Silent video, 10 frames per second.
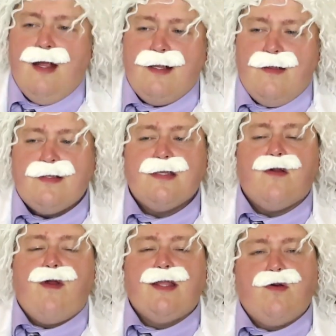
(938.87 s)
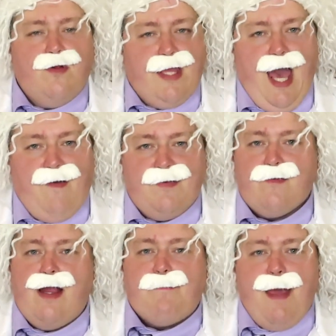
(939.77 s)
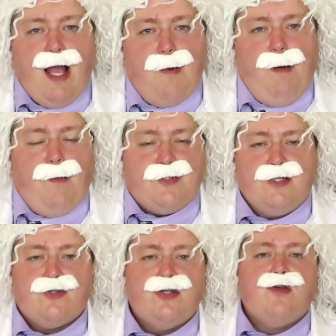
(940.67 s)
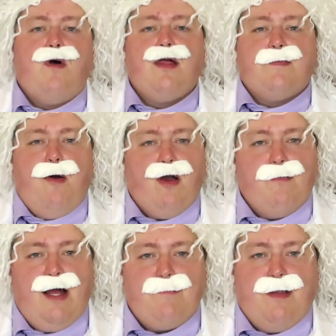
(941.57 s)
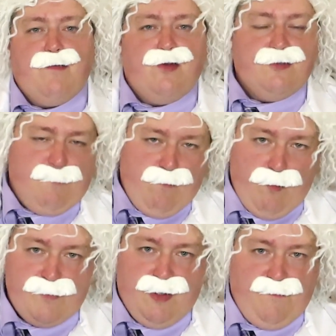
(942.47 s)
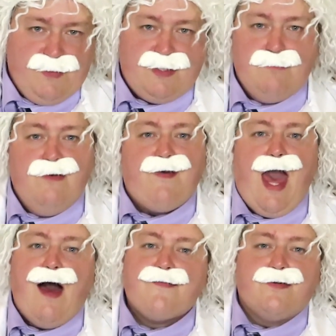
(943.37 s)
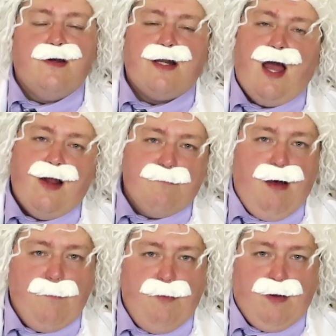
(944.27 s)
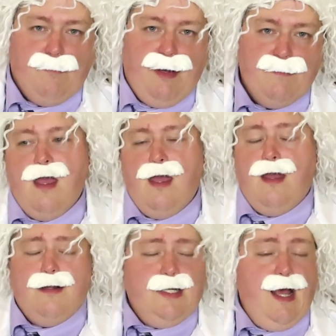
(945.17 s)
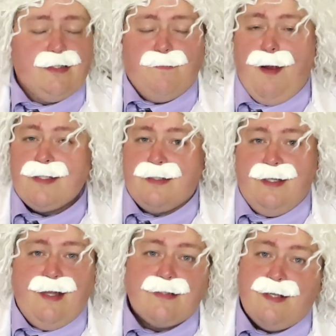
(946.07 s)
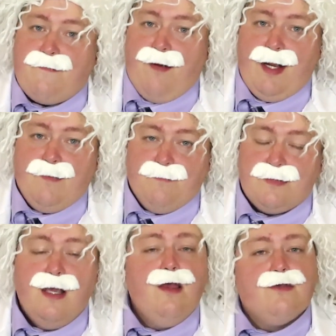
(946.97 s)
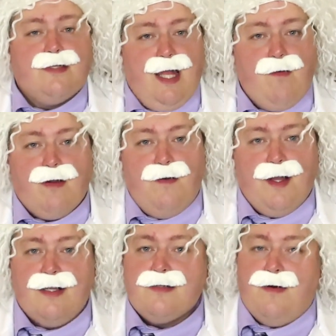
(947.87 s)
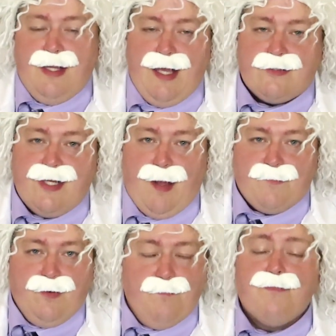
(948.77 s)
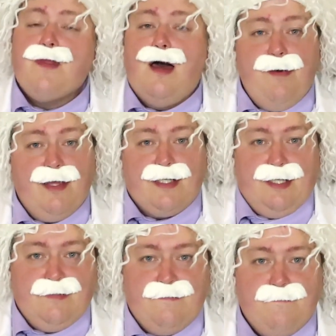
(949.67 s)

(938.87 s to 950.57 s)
Now this is a great tool to have and a great backup option should you want the Pokemon being reduced by Room Service to move after an Iron Ball Pokemon. Now surprisingly, that's it for items, so now we're going on to our last chapter, Abilities.